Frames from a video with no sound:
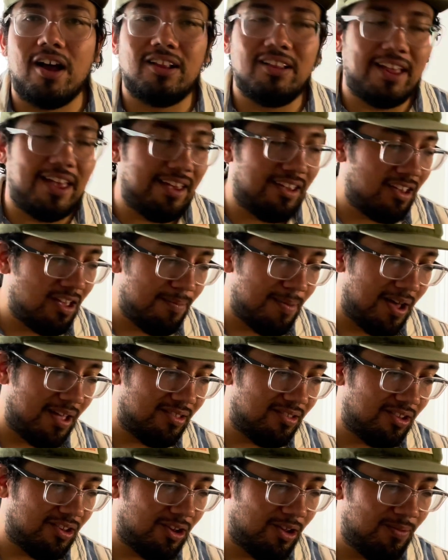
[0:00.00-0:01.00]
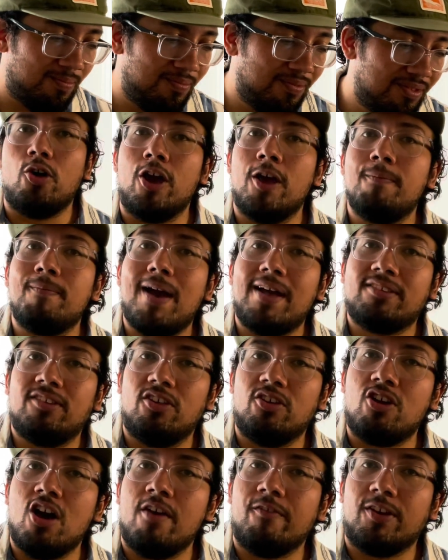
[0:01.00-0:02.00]
Like, come on, dude. Going back to the
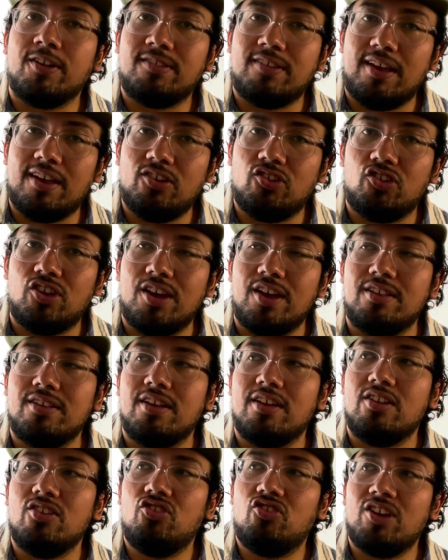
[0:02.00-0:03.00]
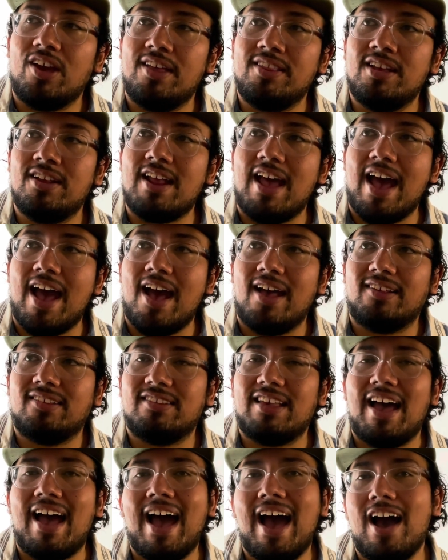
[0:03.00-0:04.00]
conversation, Jen then asks
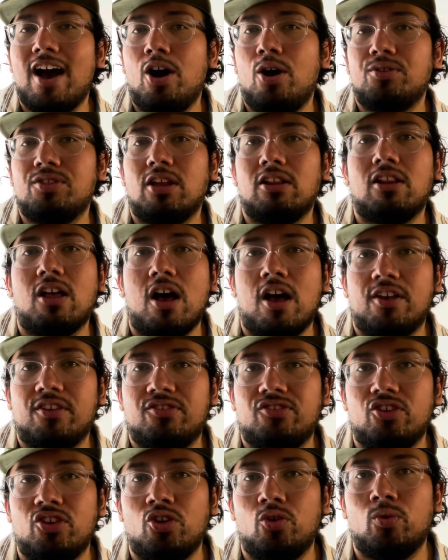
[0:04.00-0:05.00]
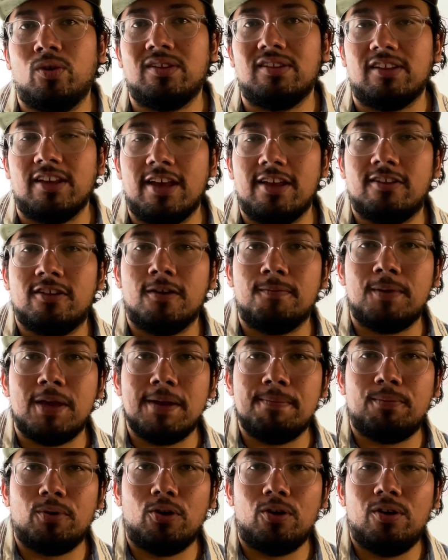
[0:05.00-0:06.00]
how the lawsuit was leaked to
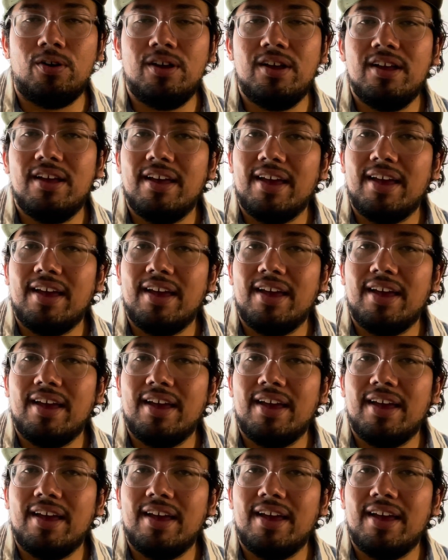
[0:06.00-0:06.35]
people.